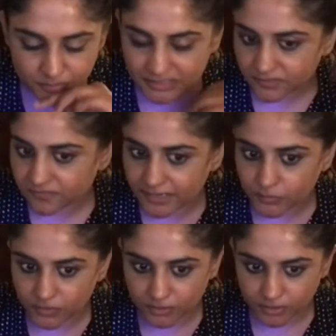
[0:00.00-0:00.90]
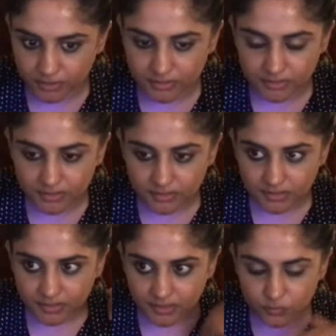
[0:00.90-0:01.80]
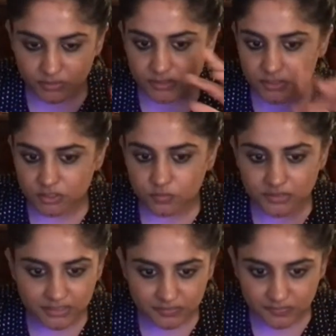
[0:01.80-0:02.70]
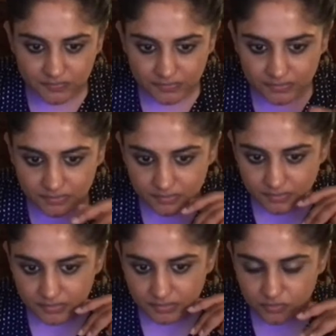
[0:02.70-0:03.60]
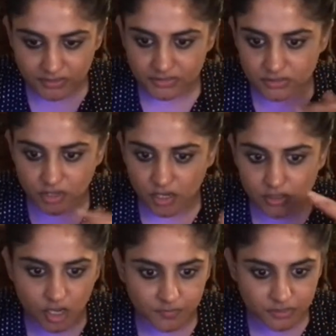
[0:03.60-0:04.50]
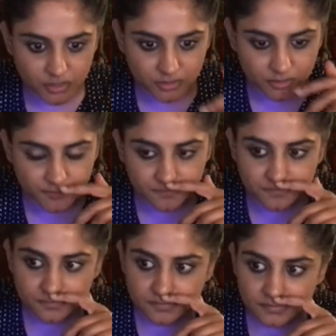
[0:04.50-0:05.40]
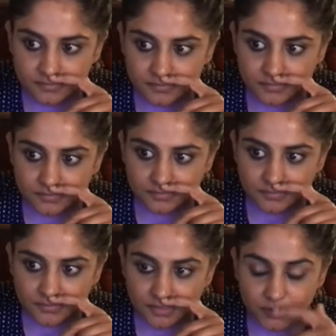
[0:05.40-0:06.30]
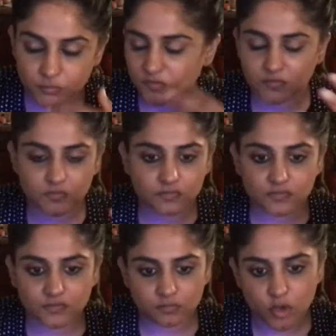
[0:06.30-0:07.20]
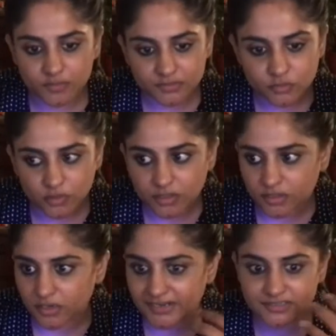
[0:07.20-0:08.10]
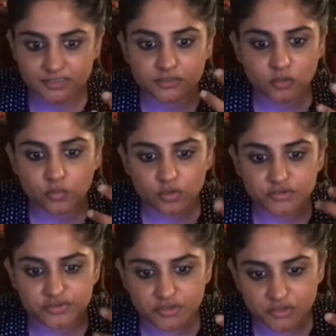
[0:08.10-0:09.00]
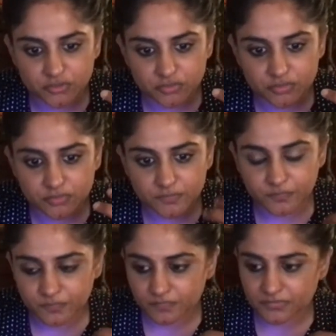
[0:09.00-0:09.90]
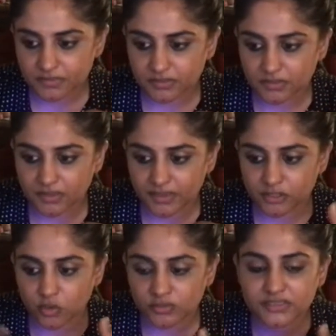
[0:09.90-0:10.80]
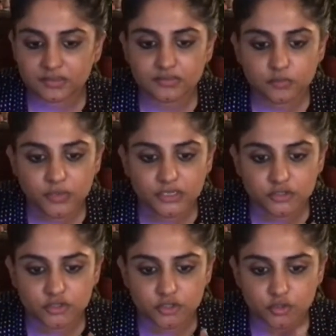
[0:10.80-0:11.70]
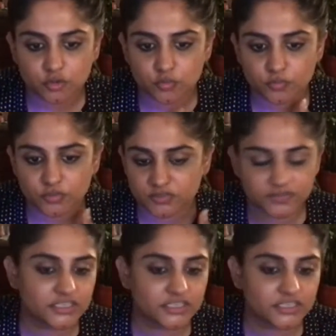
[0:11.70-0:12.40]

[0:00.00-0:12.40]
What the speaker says: Picked a fight with her, and within 2 minutes, threatened to call cops on her. It was this moment where I didn't know what to do, and the only thing that we could do was